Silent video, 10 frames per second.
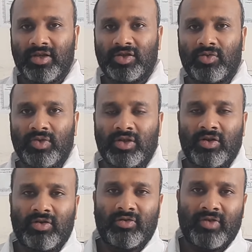So we
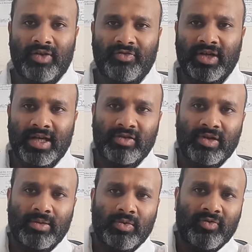got a rough
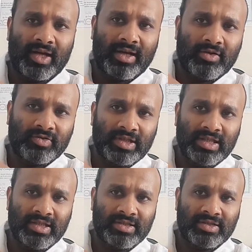diagram of how
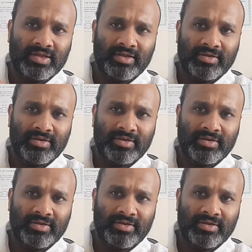these